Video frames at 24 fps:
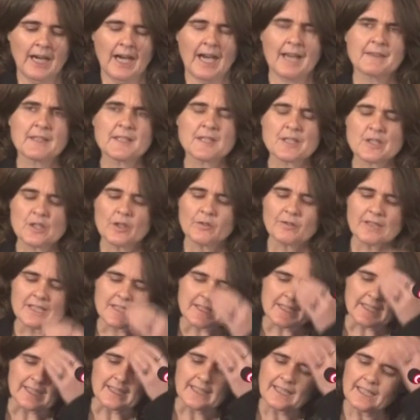And this is
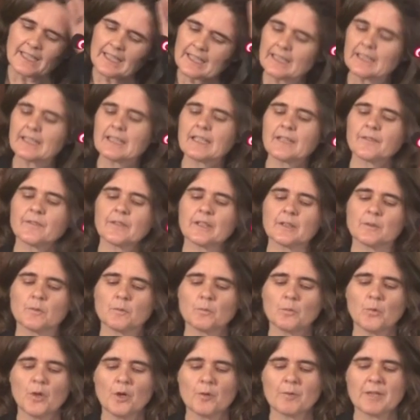obviously key
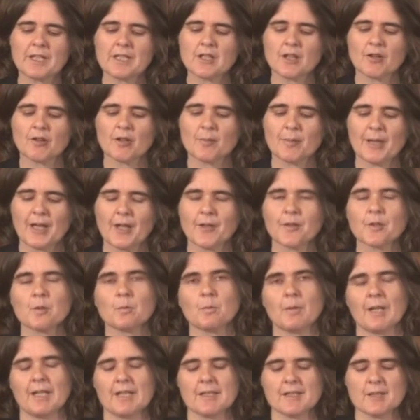given what we know about the
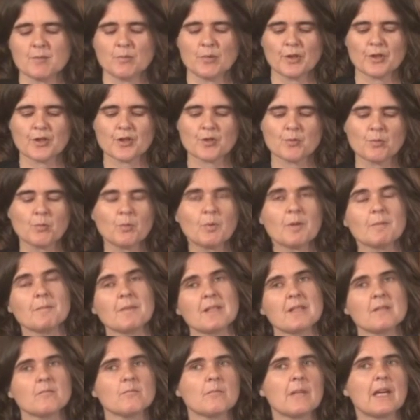ways in which
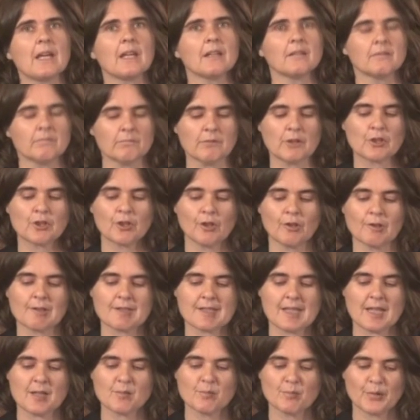women, men,
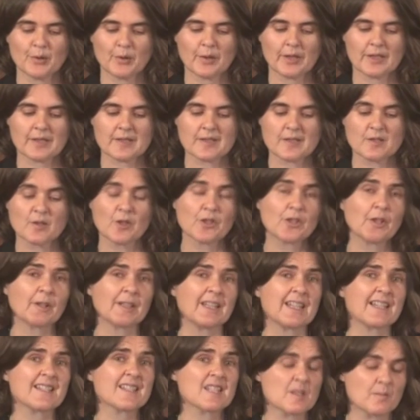girls, and boys not
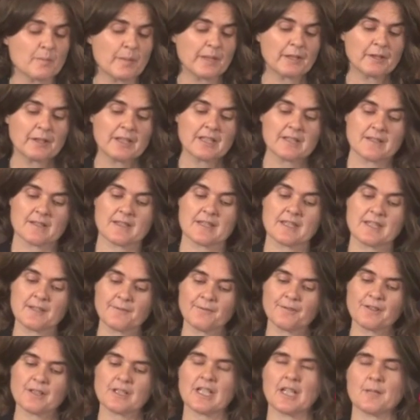only experience
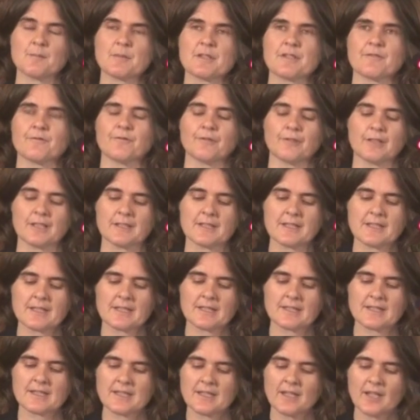different types of
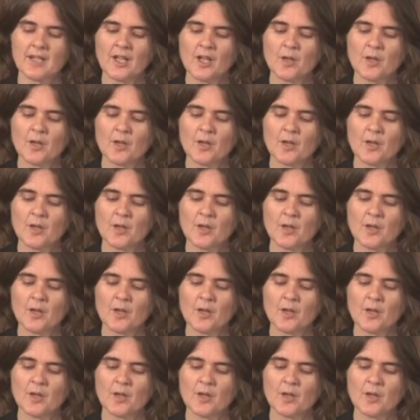risks,